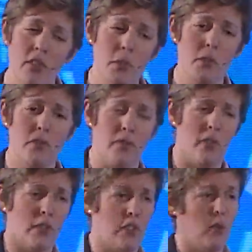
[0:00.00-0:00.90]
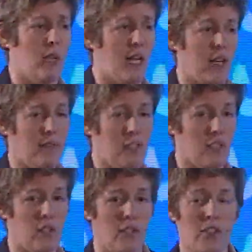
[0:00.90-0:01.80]
News for 2.5
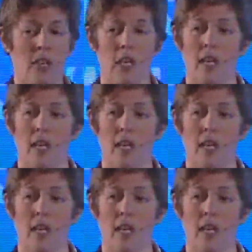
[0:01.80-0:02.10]
years,